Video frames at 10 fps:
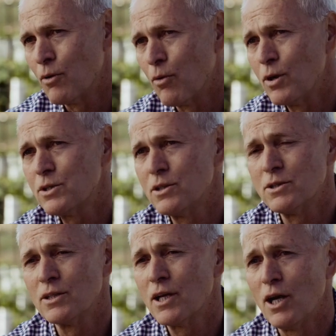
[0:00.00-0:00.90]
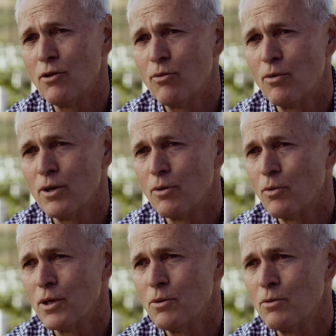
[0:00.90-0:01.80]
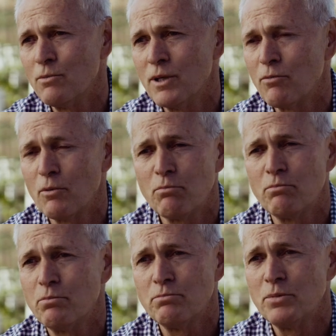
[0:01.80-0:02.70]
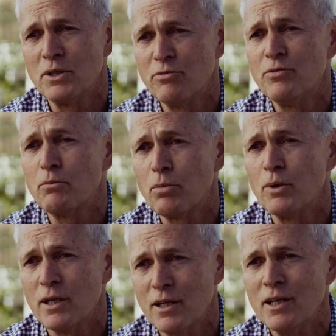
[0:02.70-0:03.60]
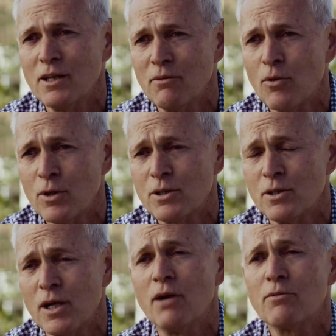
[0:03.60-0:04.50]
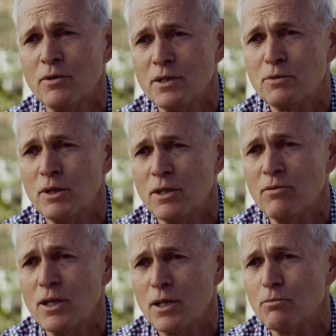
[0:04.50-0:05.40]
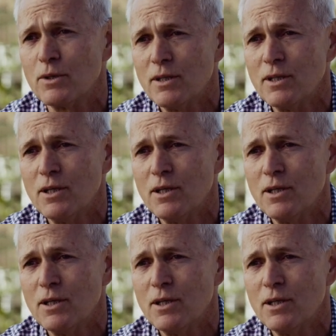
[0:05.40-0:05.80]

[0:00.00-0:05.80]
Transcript: There are orchards in California where you never put a footprint in the orchard after it's been developed.